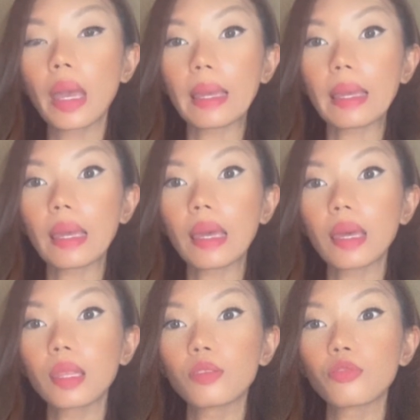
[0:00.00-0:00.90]

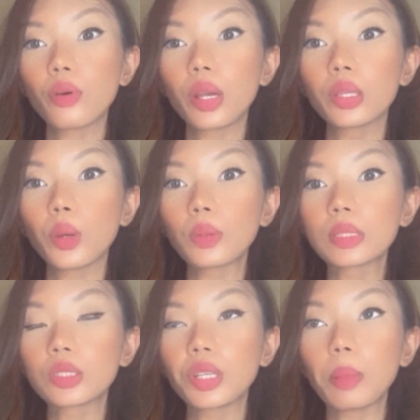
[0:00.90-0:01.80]
and for those
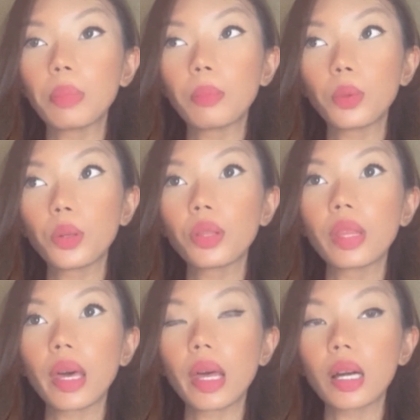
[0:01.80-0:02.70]
3 people
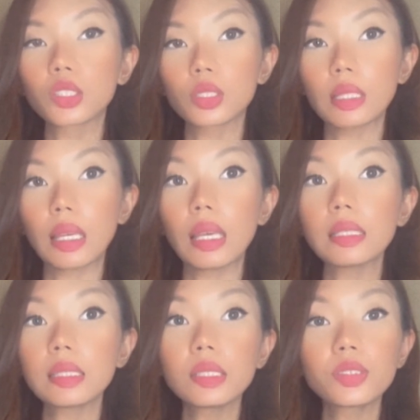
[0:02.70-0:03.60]
that actually is
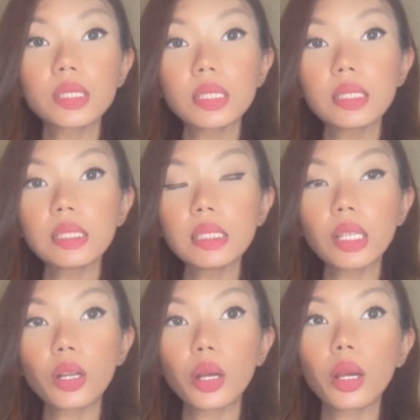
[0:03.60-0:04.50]
interested in seeing
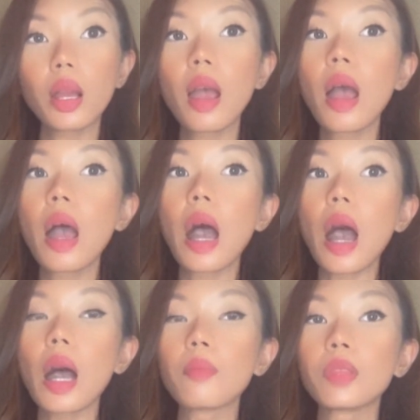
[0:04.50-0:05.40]
her,
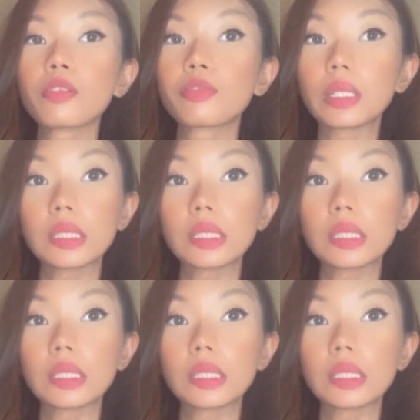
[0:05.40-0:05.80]
the first